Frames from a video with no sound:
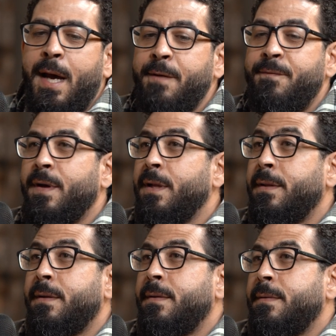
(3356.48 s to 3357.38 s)
I
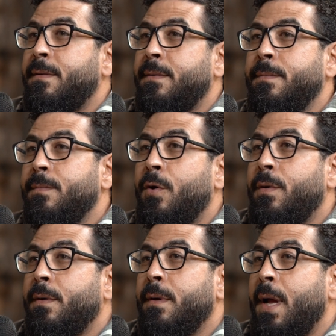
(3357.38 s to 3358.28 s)
felt
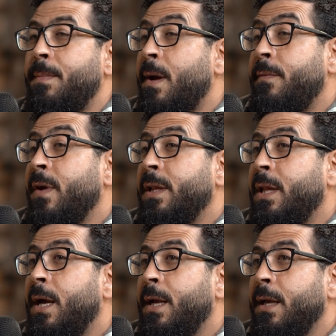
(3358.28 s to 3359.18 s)
I
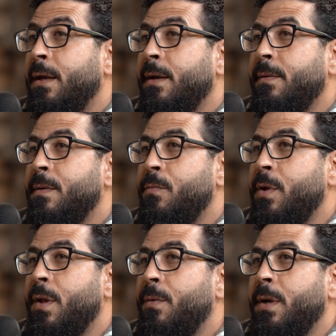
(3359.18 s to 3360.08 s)
felt lucky.
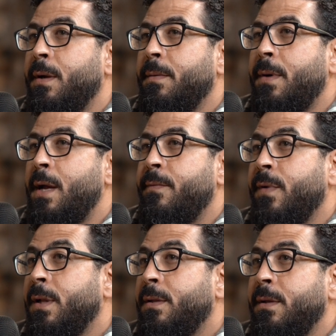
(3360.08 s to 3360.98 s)
I
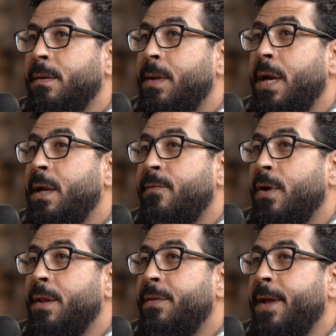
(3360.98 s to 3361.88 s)
felt
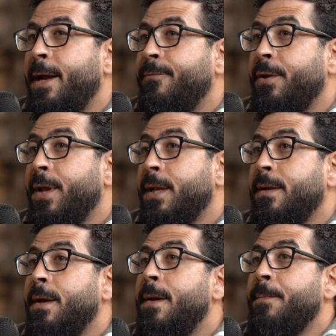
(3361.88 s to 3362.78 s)
grateful and thankful that
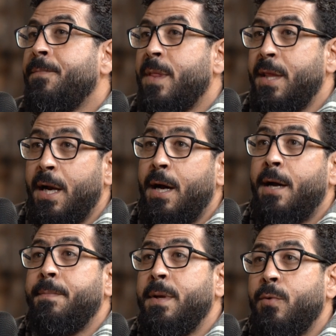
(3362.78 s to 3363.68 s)
there
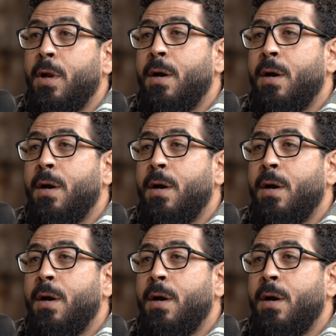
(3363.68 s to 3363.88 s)
are people